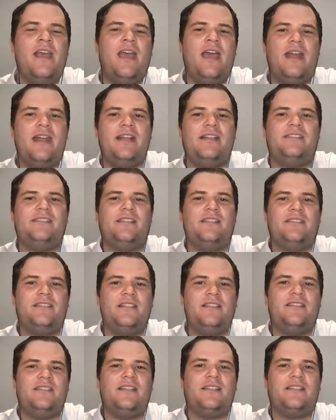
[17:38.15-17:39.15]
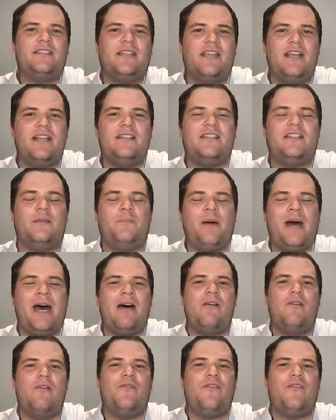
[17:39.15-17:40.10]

and his statistics against the Power